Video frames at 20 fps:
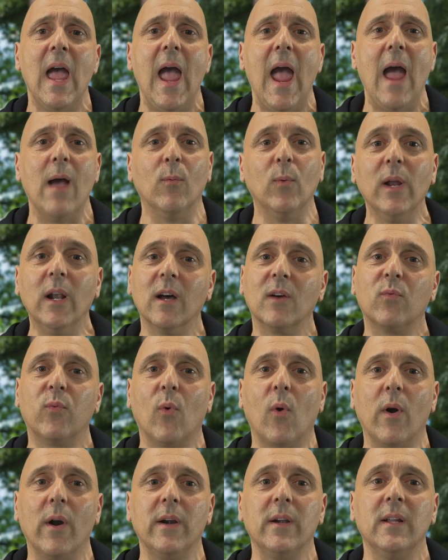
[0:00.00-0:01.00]
and we look
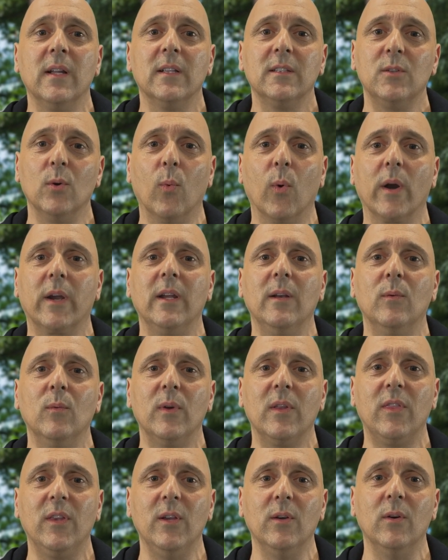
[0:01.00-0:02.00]
forward to working
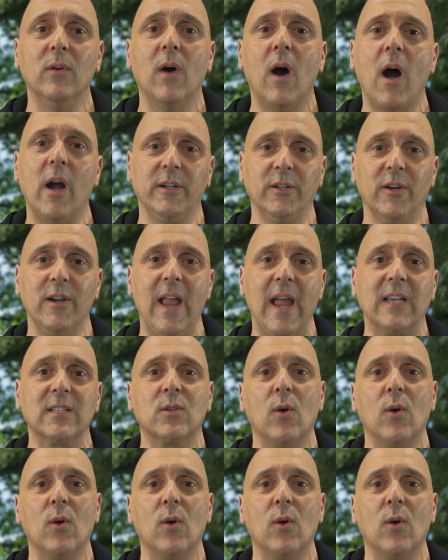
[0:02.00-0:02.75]
with you on your next